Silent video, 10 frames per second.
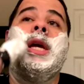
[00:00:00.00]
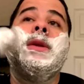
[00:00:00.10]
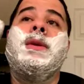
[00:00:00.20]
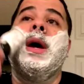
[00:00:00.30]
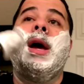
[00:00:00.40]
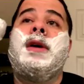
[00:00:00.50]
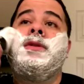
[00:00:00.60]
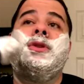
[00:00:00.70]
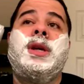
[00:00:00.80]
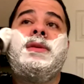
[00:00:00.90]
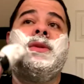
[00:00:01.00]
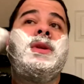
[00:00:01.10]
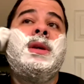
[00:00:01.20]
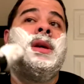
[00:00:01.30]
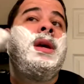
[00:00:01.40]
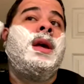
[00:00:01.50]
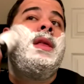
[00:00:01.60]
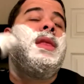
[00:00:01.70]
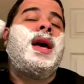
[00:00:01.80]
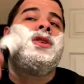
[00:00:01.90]
and aftershaves,
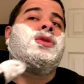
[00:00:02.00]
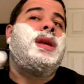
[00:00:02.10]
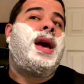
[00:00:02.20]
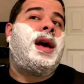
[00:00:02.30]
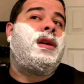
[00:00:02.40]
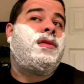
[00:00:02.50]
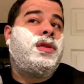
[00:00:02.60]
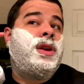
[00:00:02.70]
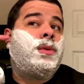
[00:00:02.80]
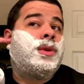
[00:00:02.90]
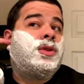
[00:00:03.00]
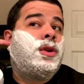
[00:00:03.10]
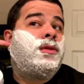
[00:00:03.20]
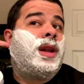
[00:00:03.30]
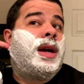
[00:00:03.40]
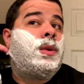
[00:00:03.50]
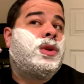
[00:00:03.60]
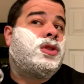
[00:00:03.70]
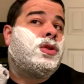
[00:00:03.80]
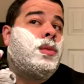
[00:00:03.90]
they actually have their Reserve line,
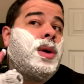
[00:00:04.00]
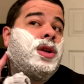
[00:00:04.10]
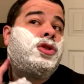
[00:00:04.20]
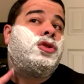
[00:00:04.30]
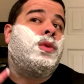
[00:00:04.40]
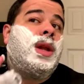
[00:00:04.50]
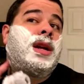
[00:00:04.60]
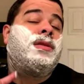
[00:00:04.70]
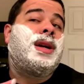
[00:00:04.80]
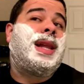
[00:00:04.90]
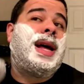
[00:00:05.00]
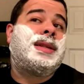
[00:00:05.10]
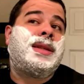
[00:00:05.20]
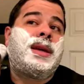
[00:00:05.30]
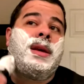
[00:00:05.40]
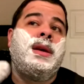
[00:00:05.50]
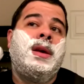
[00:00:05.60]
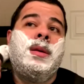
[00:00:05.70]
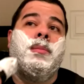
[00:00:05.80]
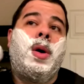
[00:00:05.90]
which is homage to a lot of the classic
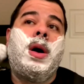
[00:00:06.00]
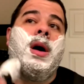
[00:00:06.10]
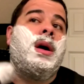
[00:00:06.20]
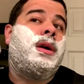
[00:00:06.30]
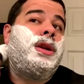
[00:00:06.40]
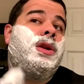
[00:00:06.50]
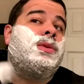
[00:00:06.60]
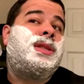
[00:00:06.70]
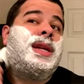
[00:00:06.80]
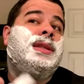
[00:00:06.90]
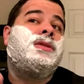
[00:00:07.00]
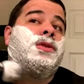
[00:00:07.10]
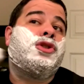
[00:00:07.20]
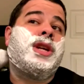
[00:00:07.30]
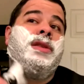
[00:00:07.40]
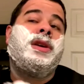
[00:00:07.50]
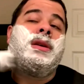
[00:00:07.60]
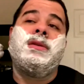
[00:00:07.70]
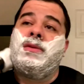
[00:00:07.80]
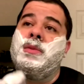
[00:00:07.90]
you know, scents for
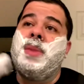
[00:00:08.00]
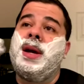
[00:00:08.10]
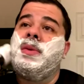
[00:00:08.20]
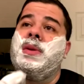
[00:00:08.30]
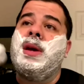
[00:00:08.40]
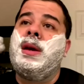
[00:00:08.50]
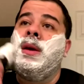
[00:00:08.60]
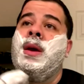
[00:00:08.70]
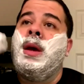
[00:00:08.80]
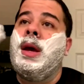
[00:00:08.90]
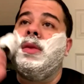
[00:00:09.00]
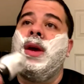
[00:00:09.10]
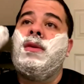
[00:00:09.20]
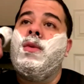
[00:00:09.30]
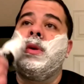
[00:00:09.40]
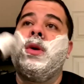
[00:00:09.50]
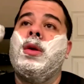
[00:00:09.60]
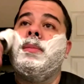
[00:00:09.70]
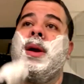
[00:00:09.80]
shaving from back in the day. And they have one called